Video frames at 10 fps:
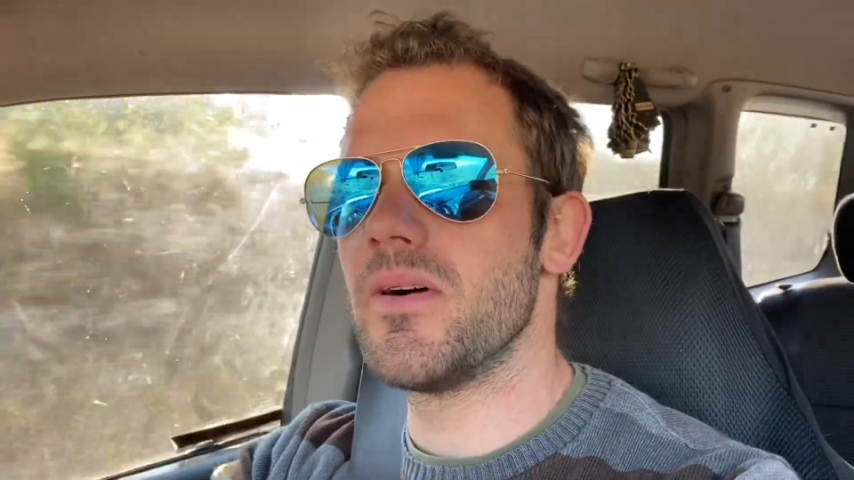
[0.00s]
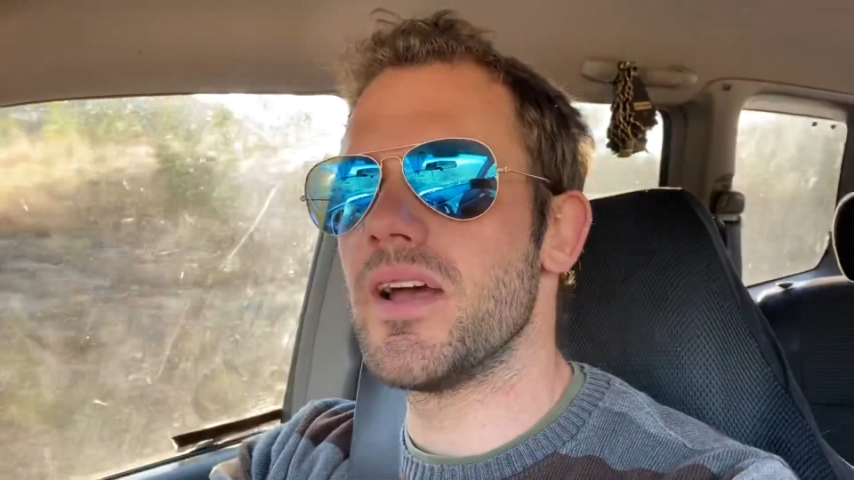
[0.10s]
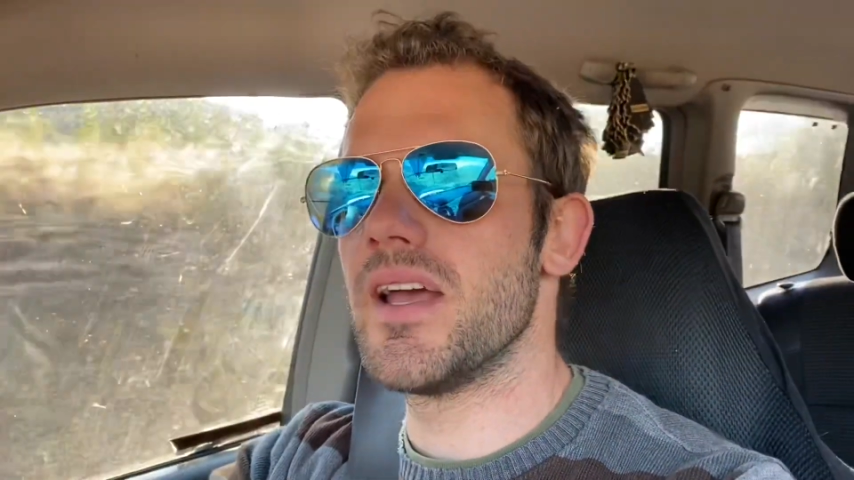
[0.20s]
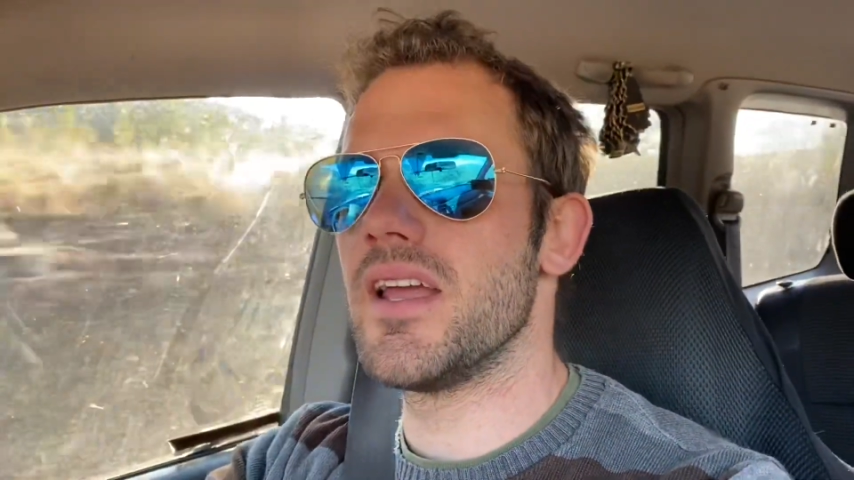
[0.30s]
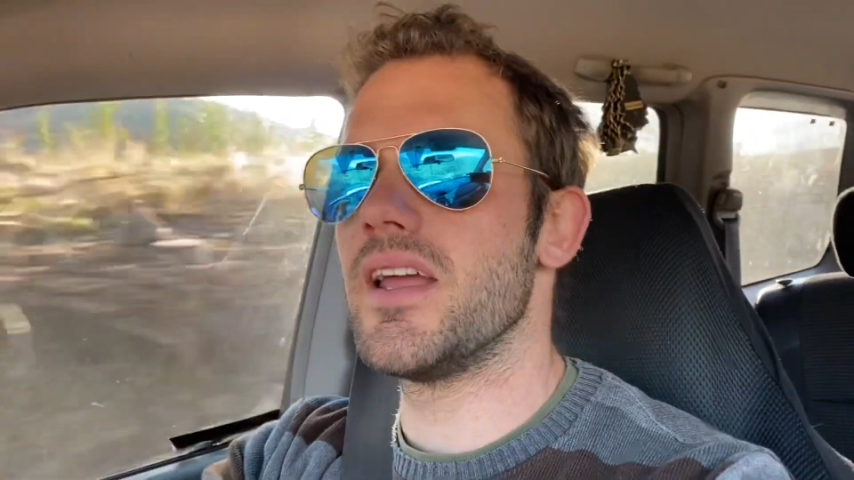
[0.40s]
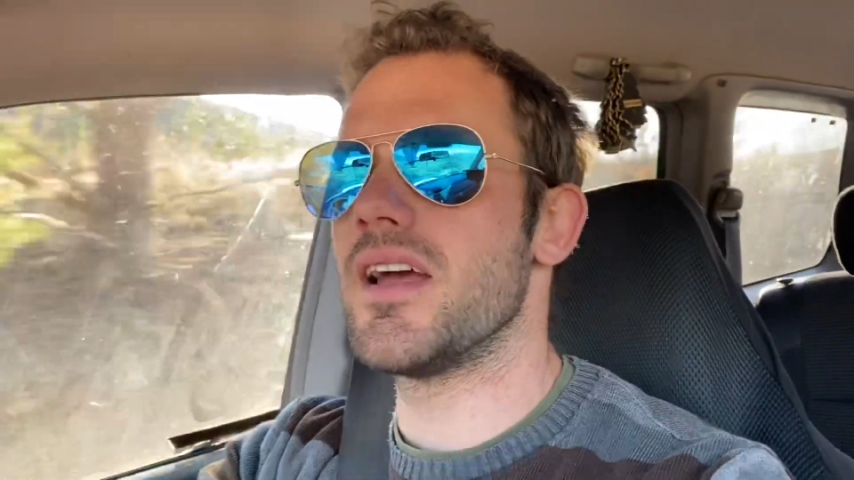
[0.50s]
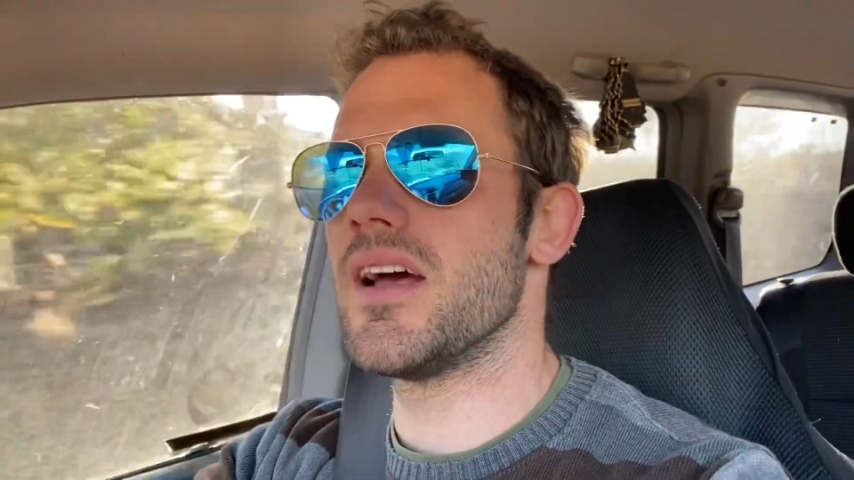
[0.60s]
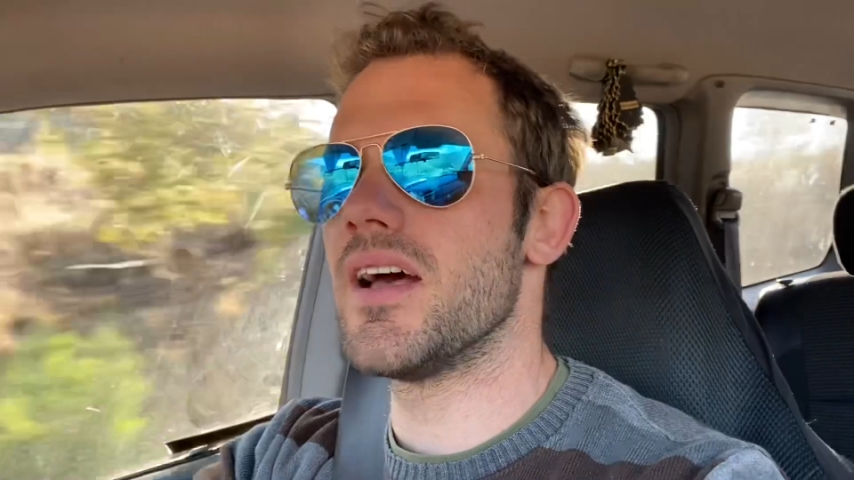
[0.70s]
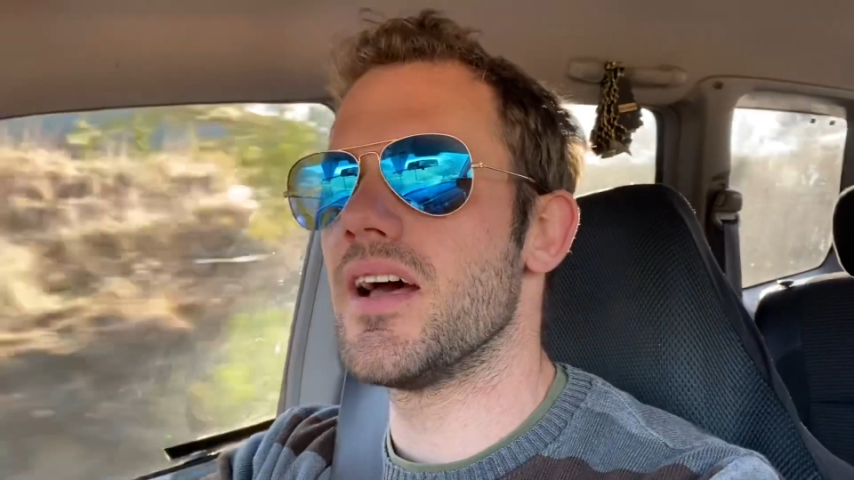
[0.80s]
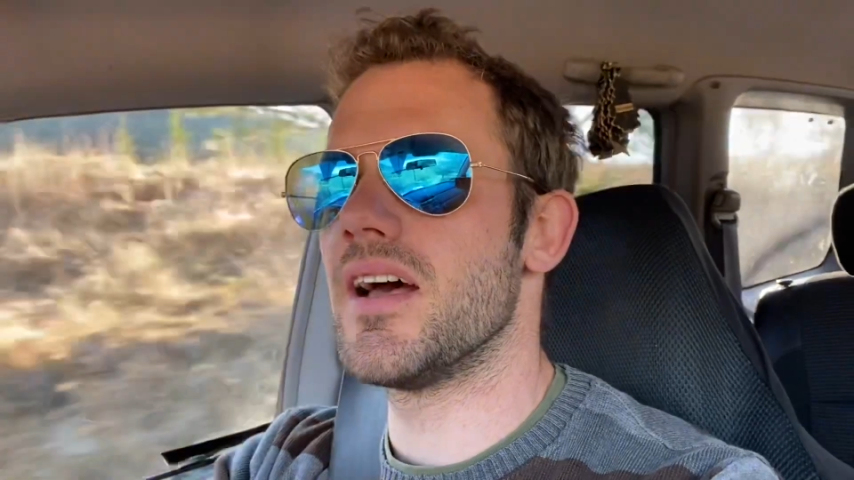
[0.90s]
way,
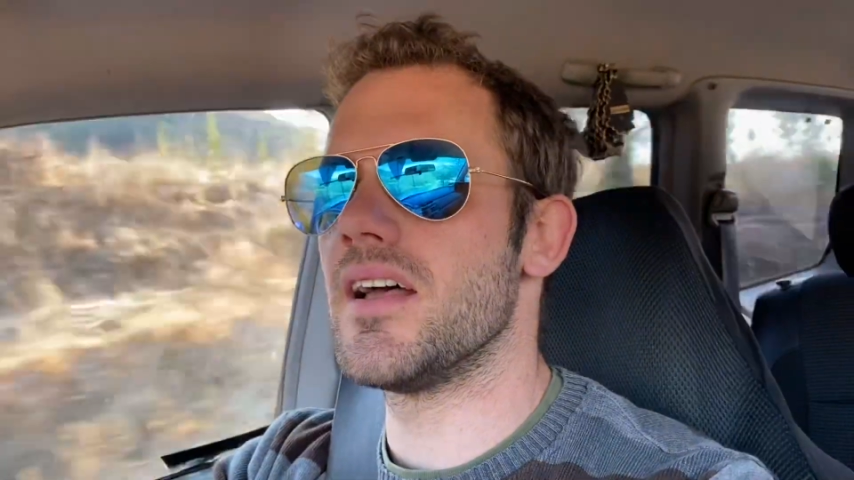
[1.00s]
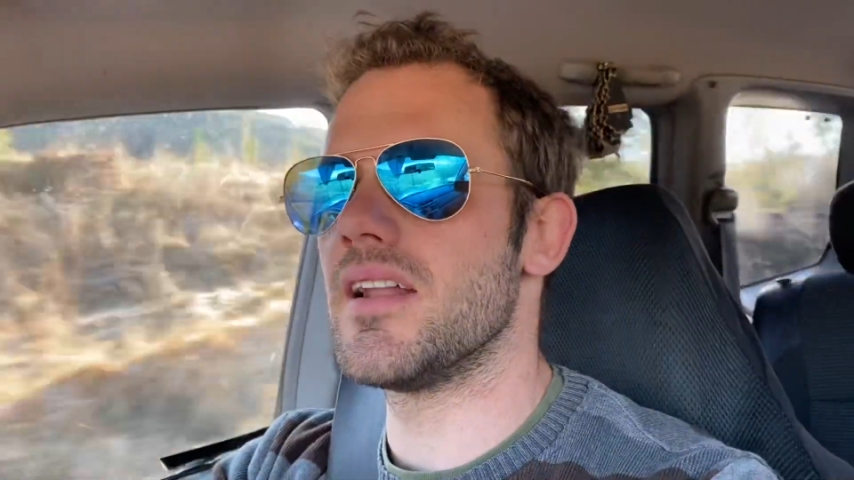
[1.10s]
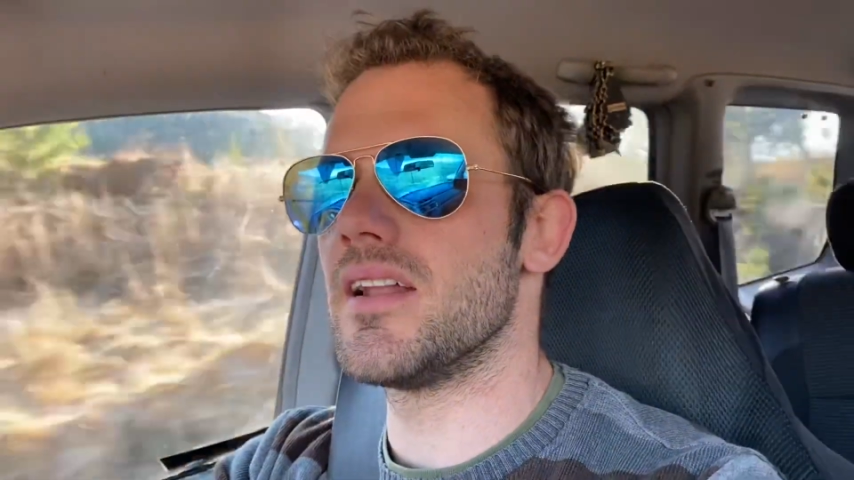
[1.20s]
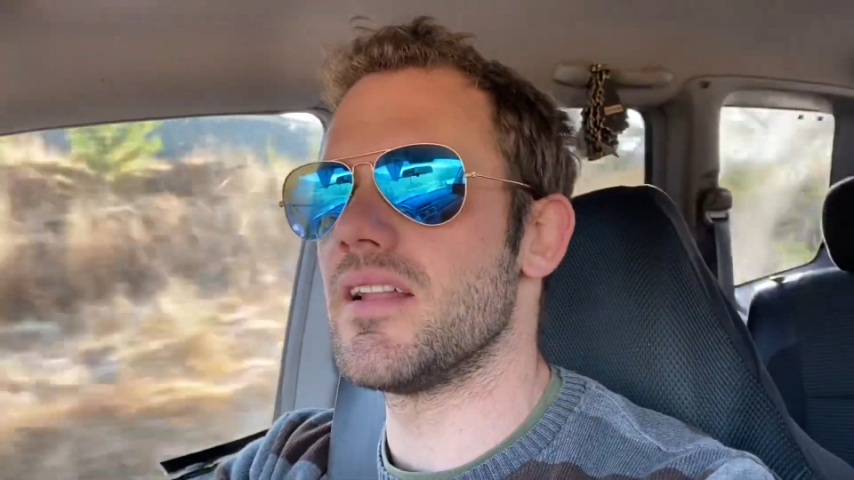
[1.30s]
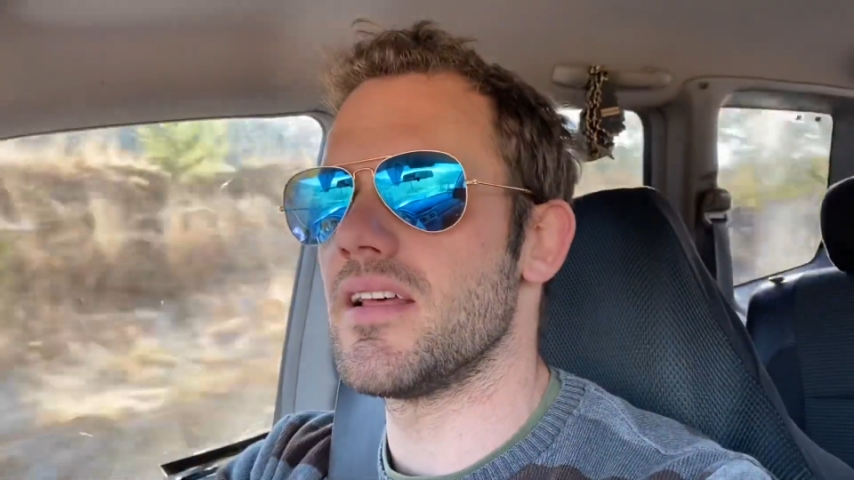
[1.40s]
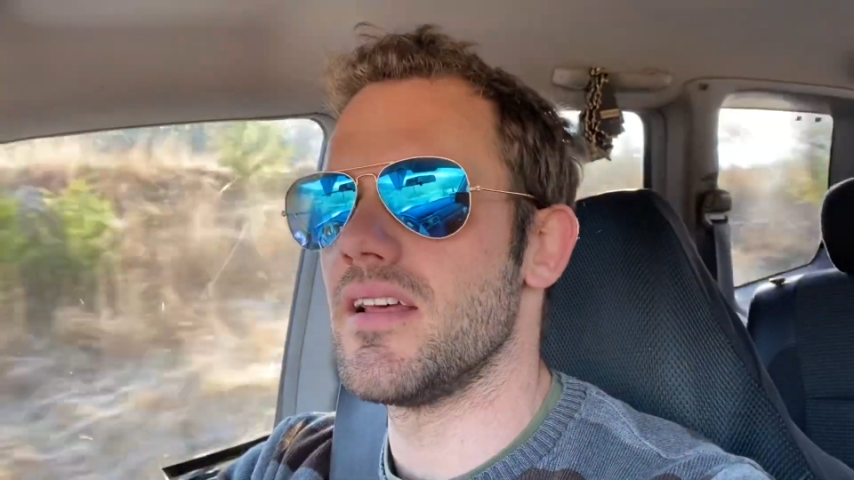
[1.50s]
and